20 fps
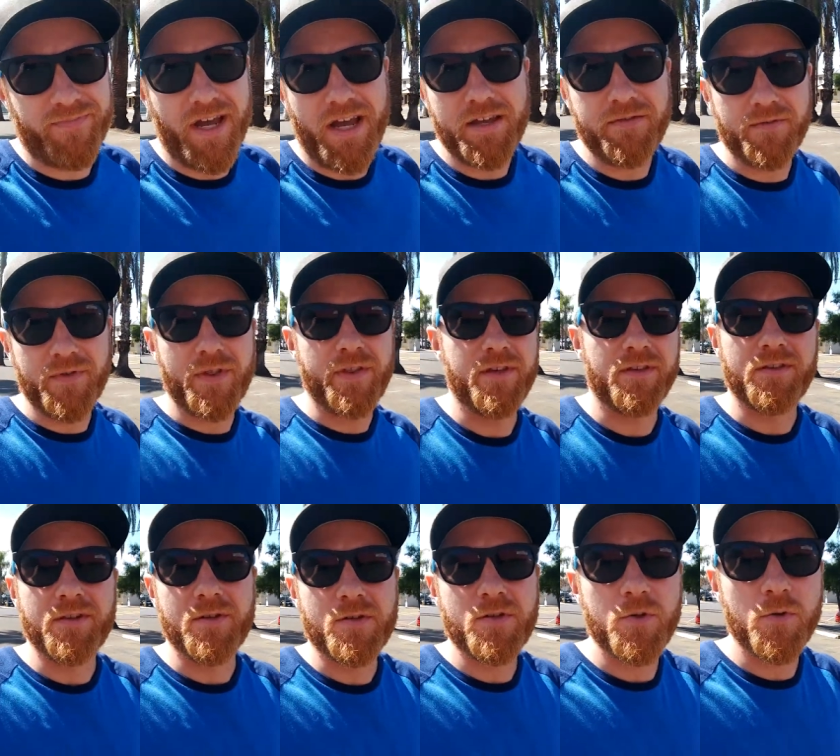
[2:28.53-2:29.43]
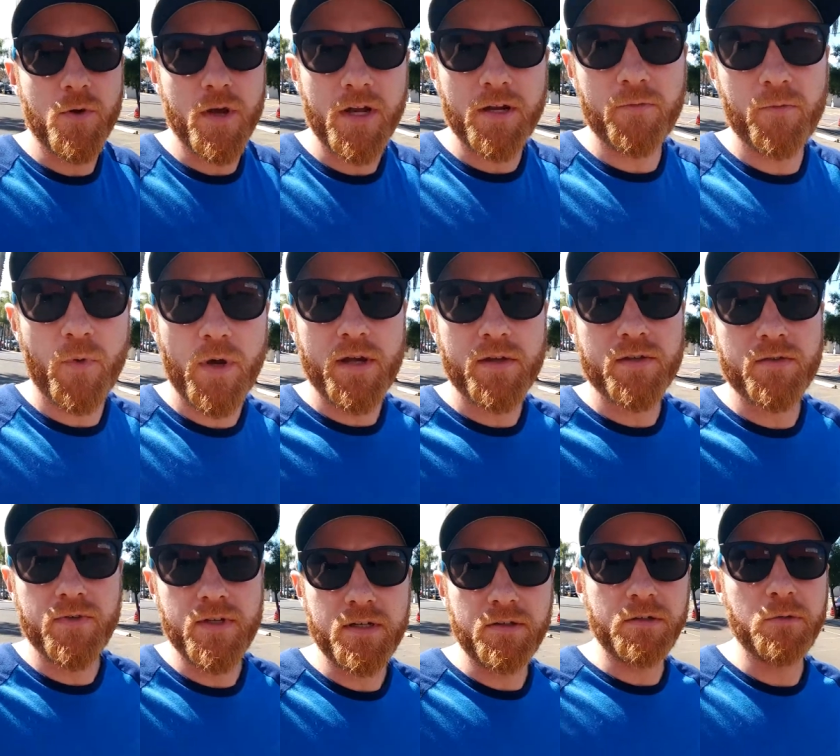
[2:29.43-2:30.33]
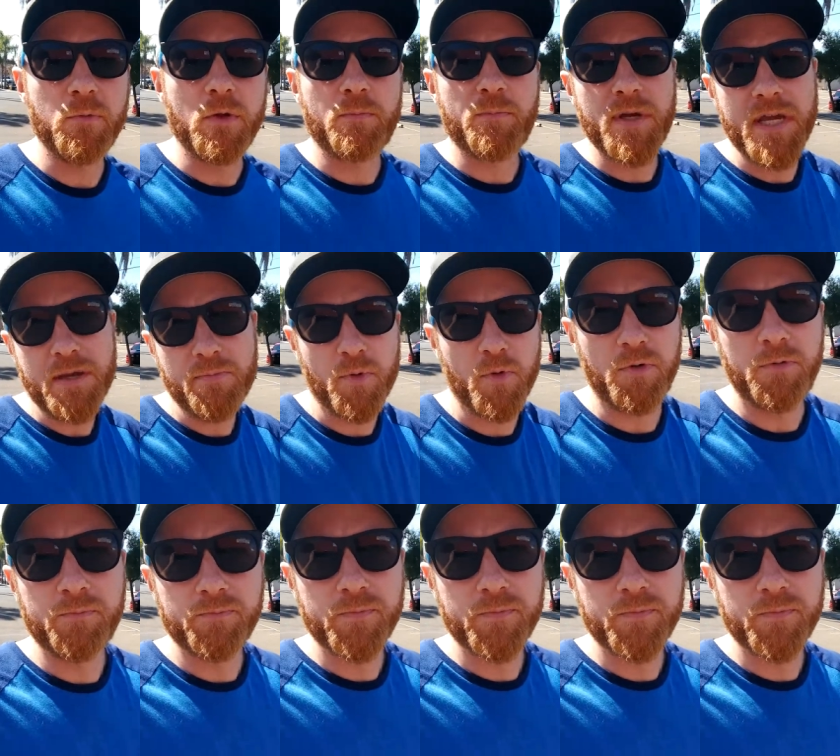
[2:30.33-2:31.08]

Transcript: I even think there's creative ways of dealing with people.